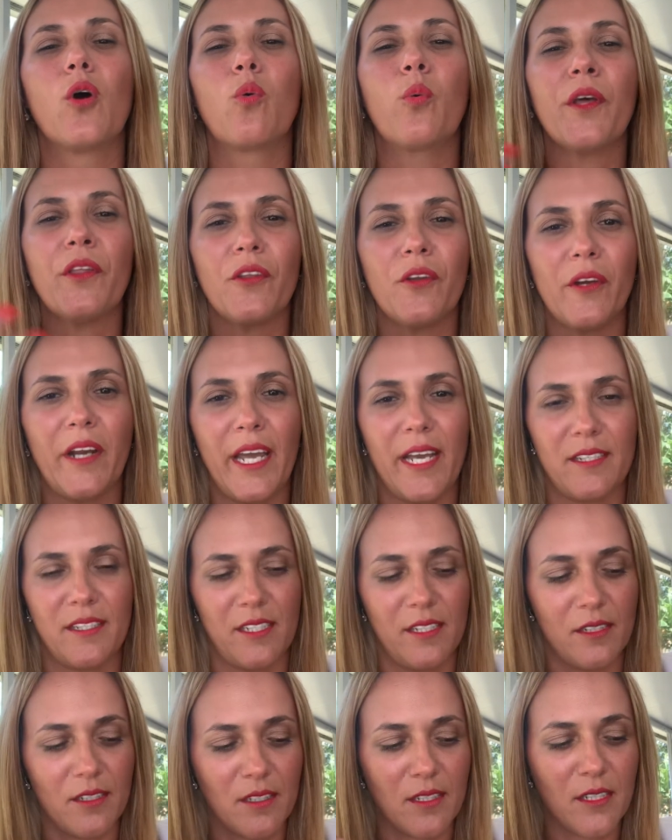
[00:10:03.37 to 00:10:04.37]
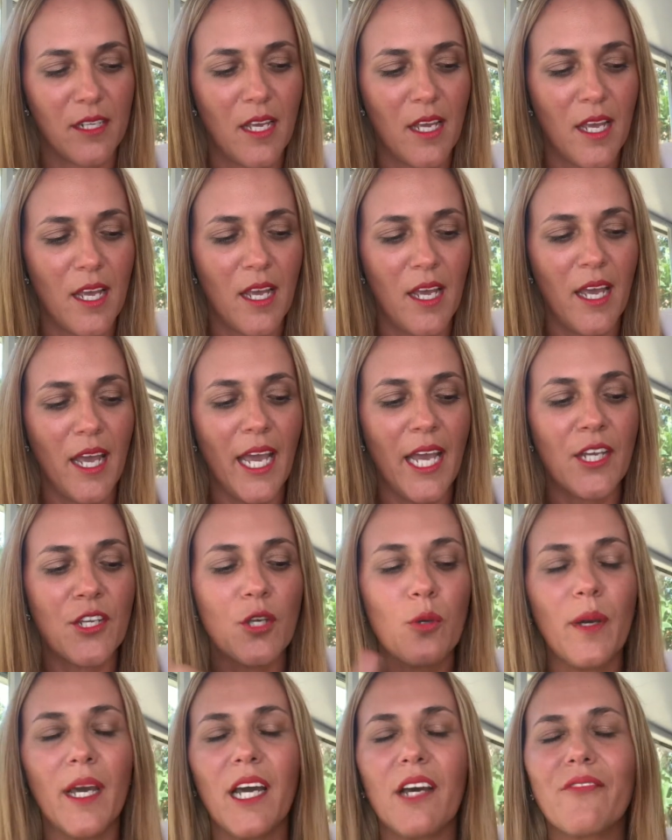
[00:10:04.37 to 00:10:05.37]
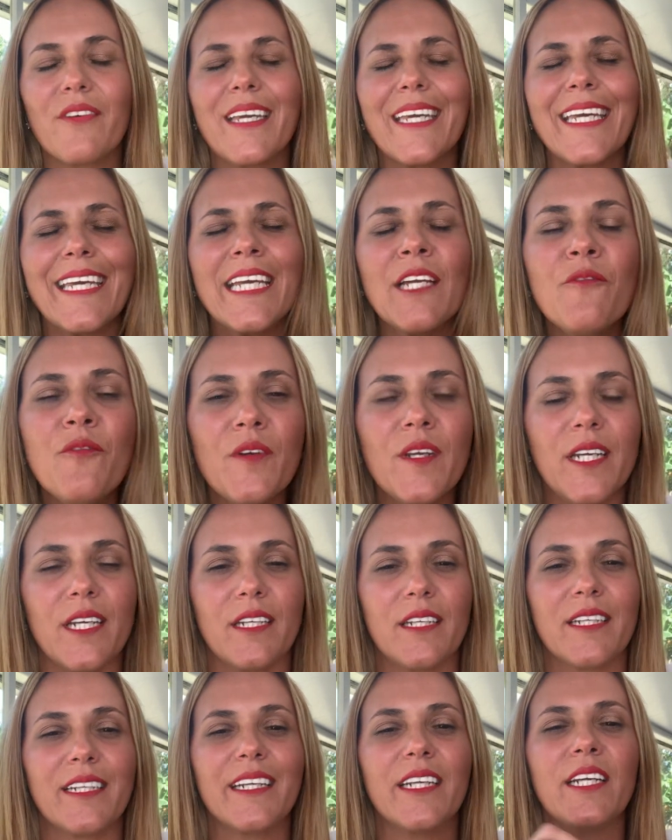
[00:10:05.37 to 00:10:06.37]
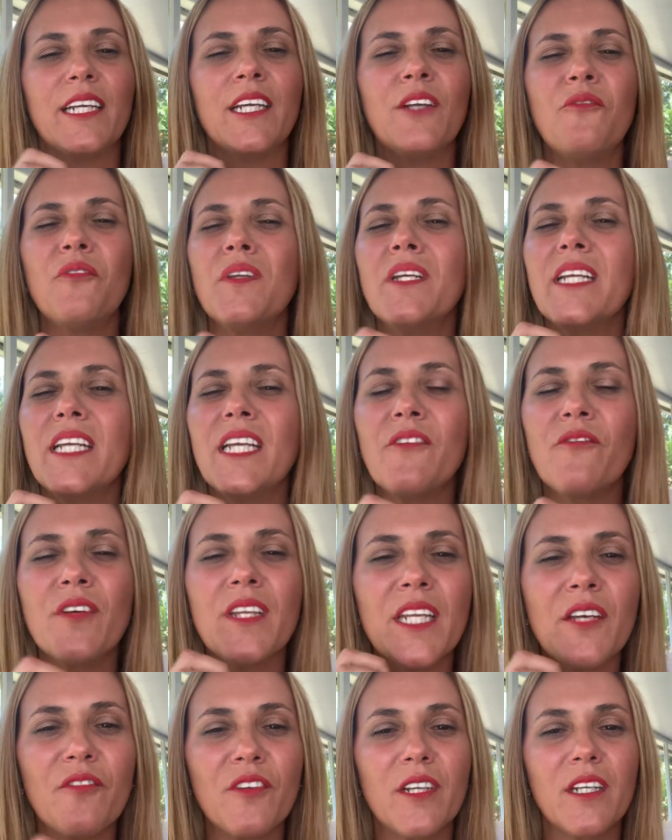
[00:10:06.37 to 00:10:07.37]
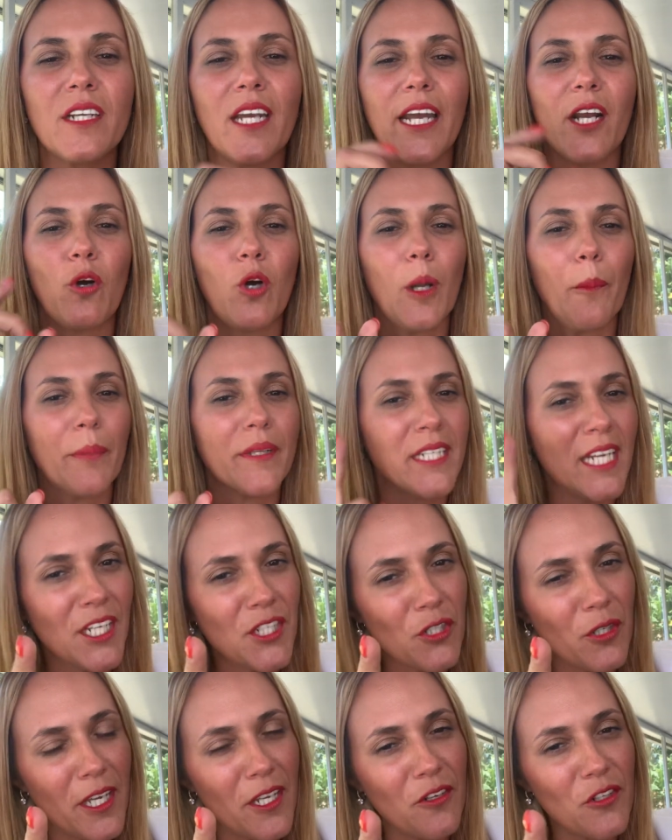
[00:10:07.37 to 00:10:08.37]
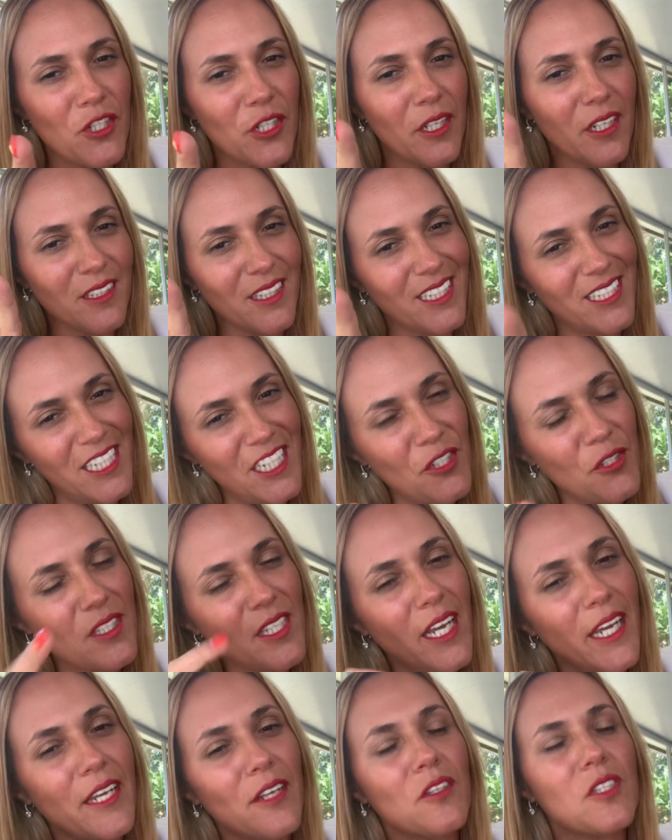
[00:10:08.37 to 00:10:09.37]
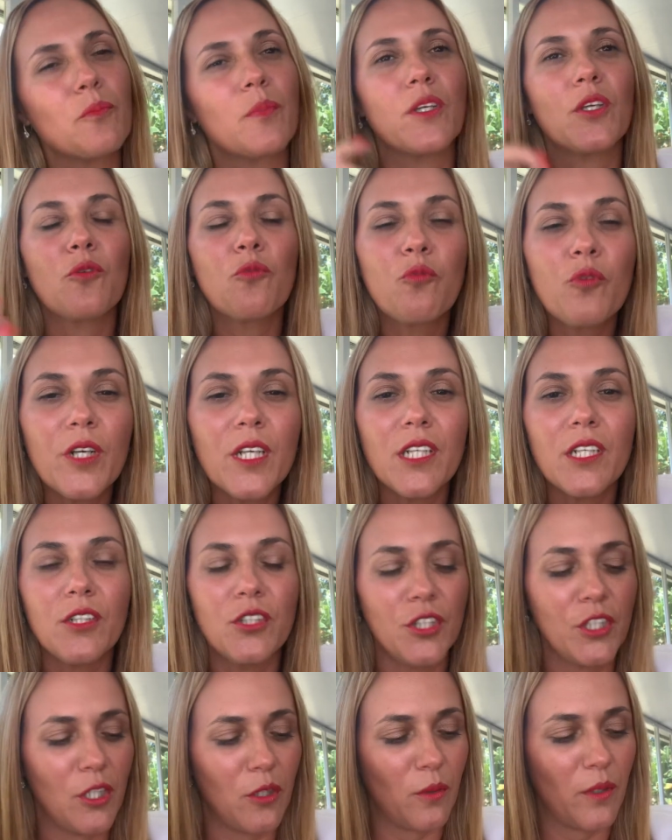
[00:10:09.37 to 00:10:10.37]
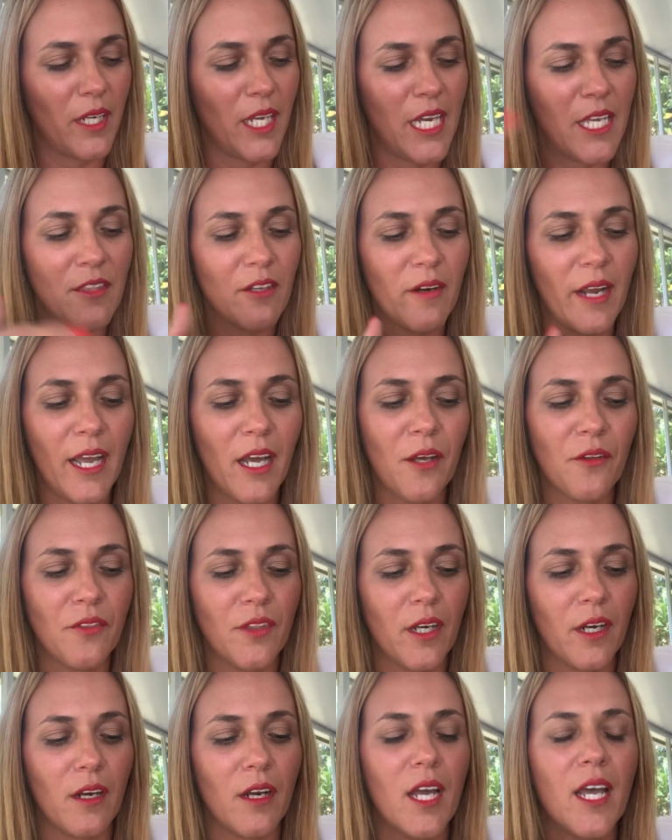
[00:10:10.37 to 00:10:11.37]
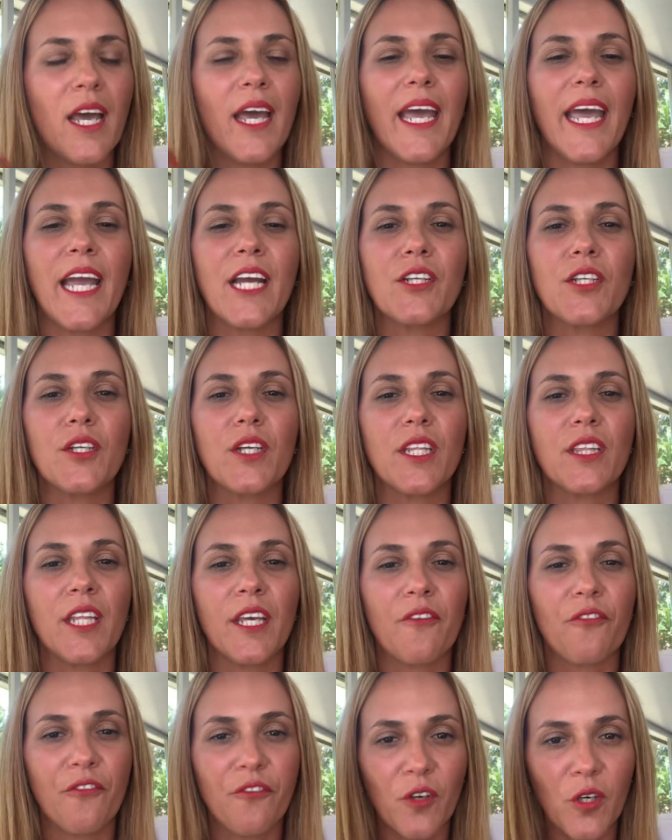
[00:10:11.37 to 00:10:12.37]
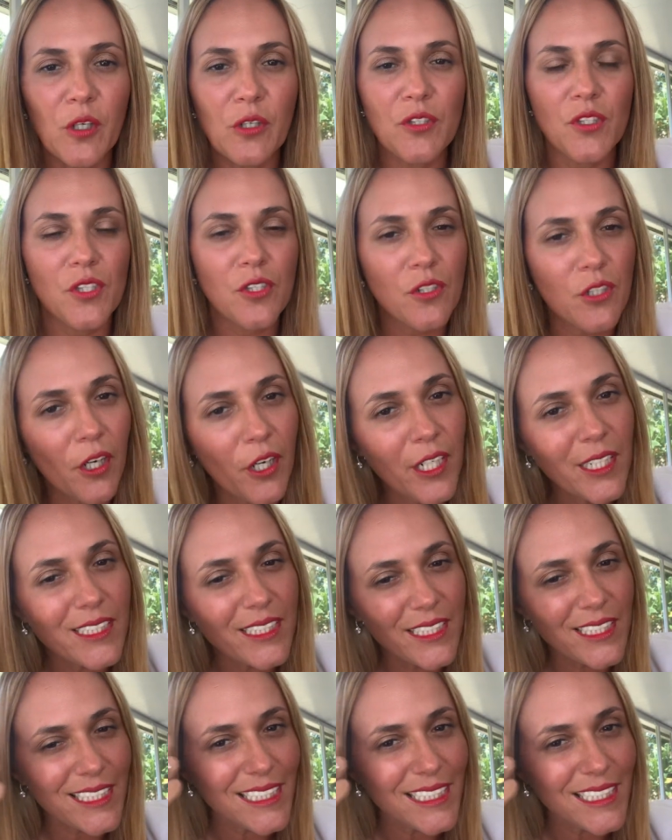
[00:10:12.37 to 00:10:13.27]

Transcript: with your essence, and you have infinite. I call it potential energy because I teach science, but you really do. And they're out there. And they first start